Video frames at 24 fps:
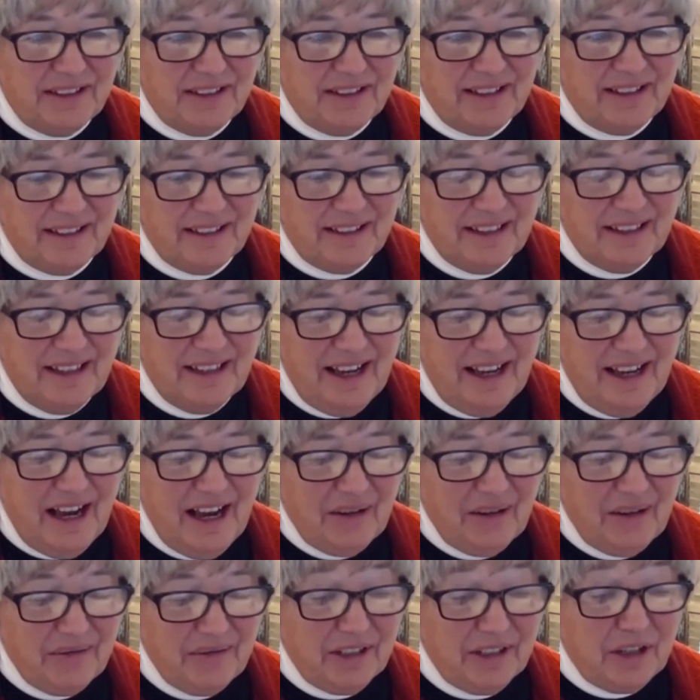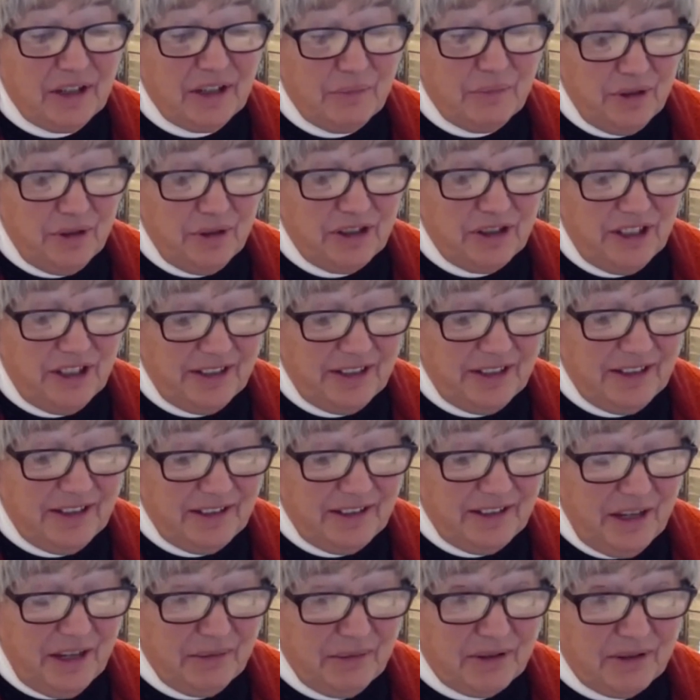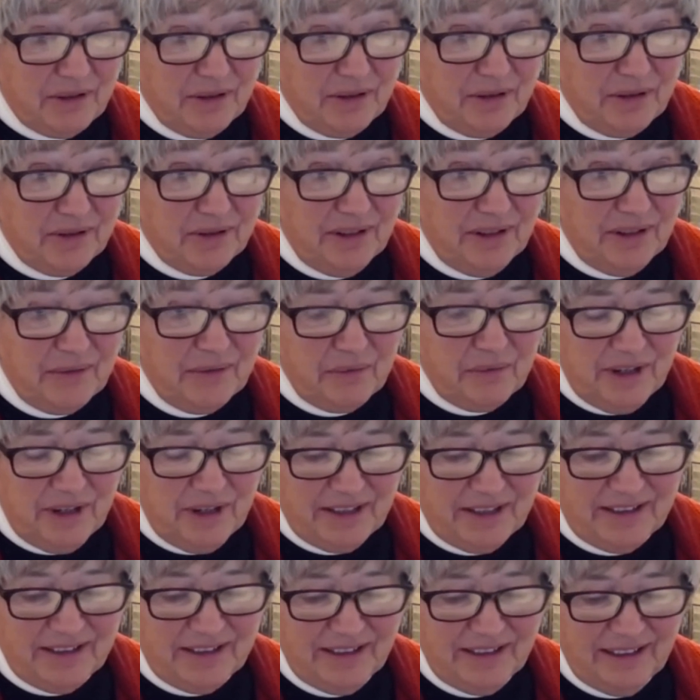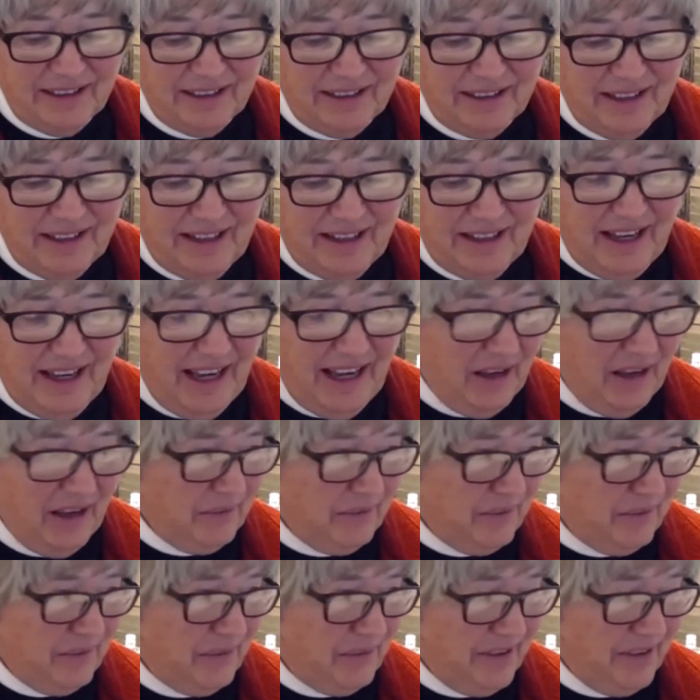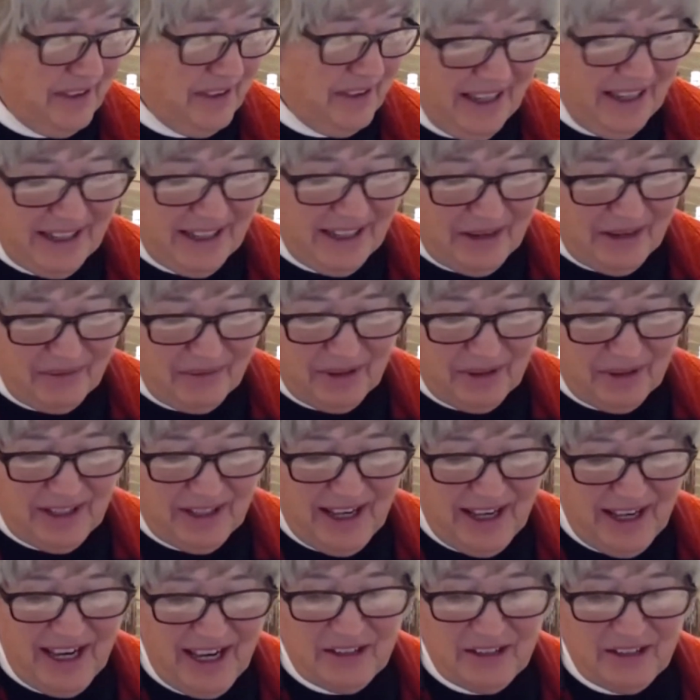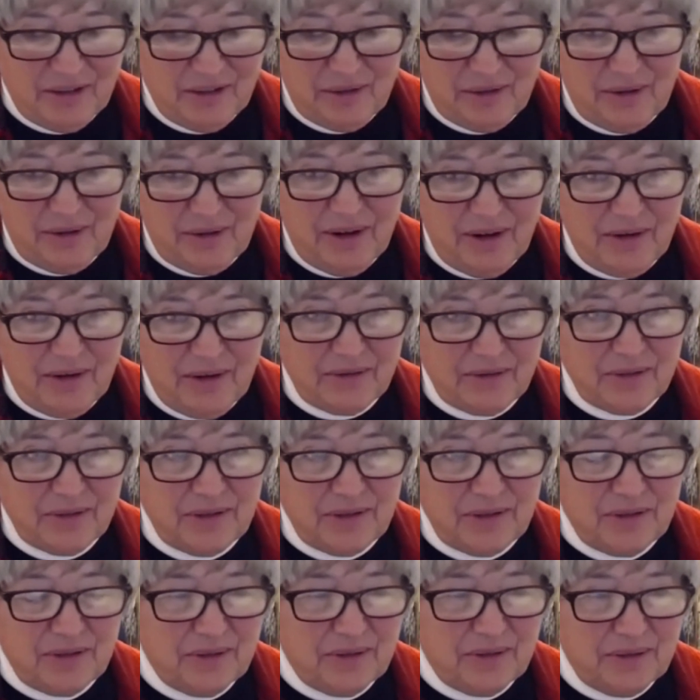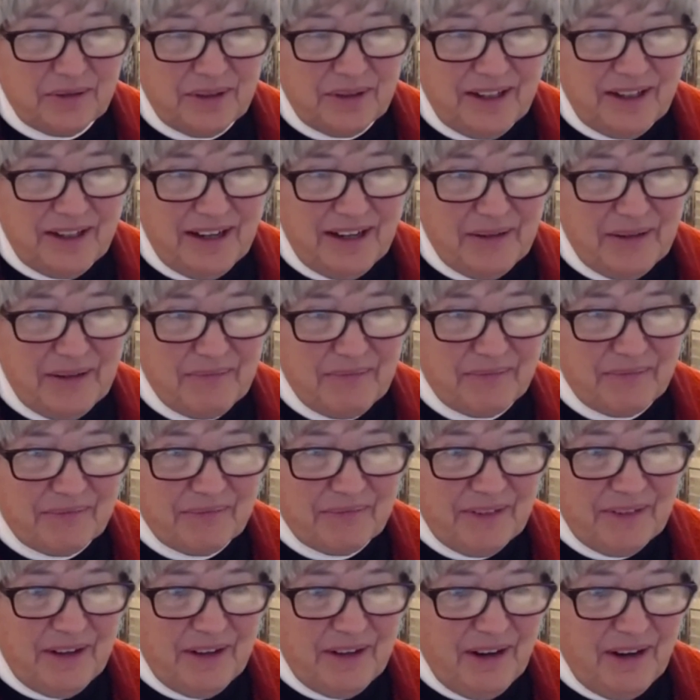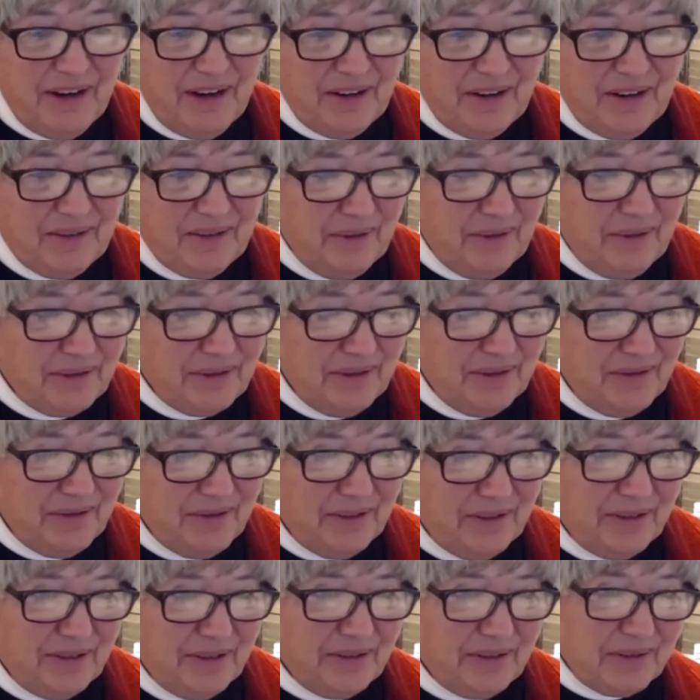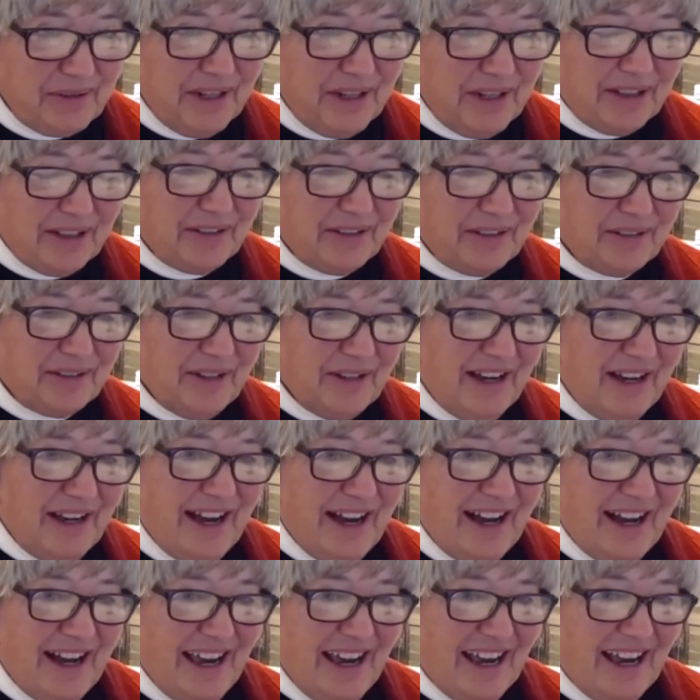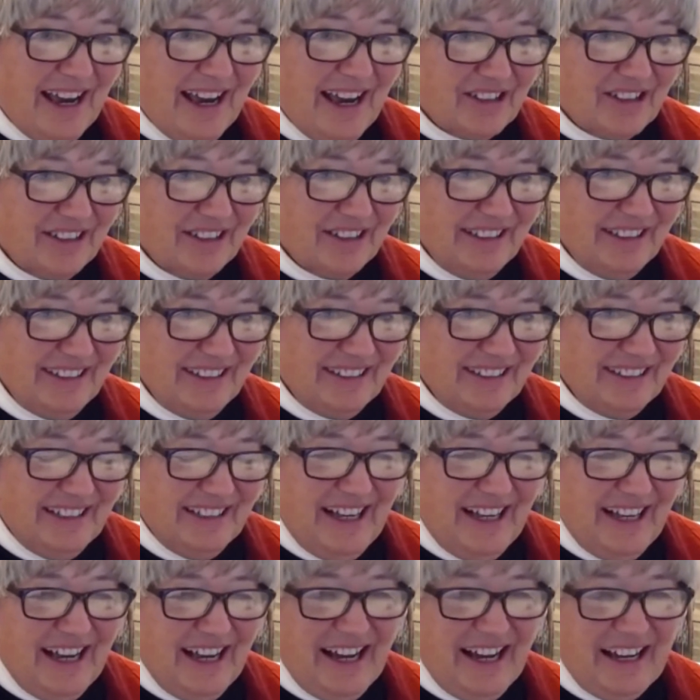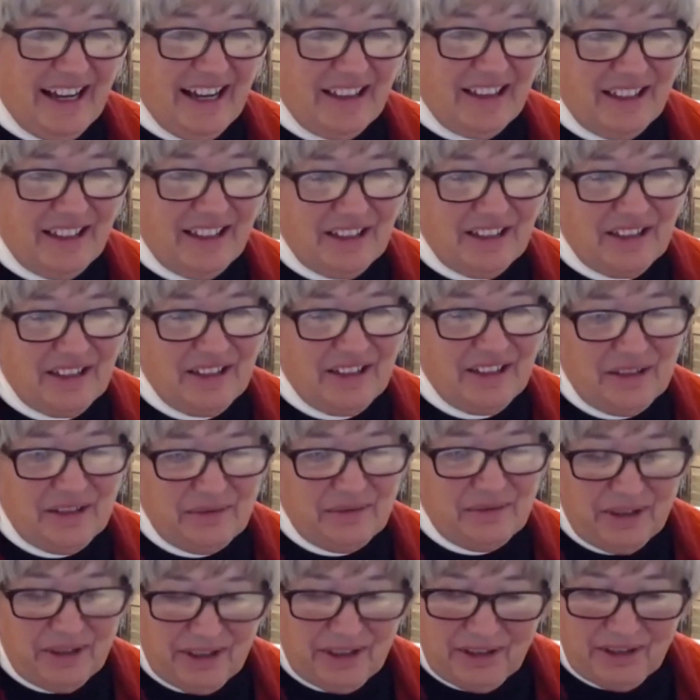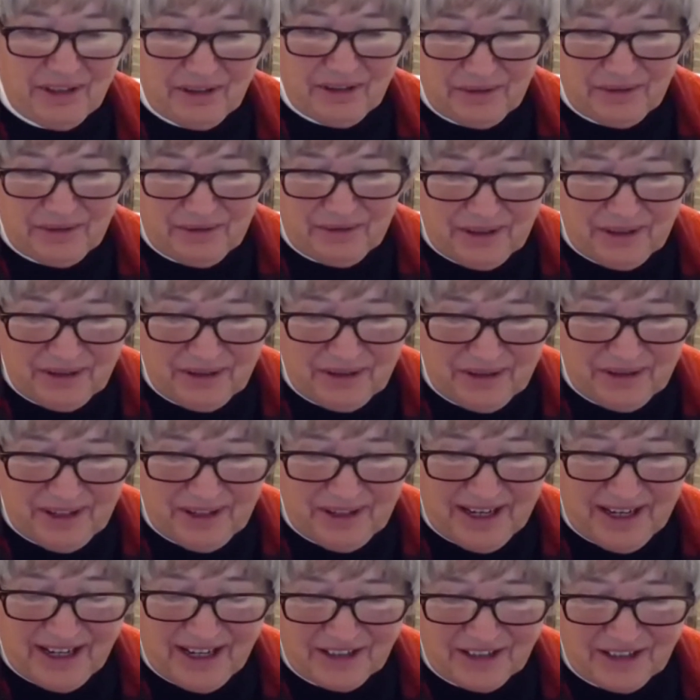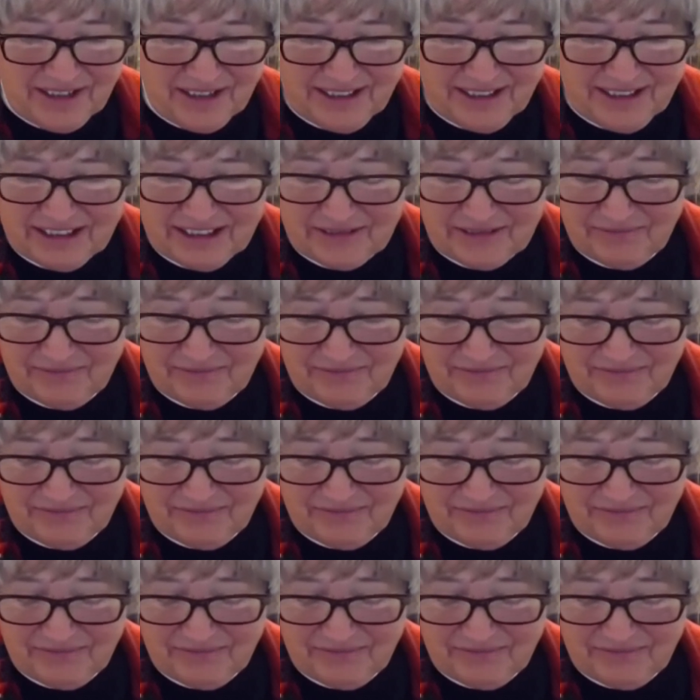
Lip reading: And I really appreciate this episode of Brandon. And with that, I'm going to hand you over to our wonderful wrangler, Ashley. I think she's ready. Are you there, Ashley?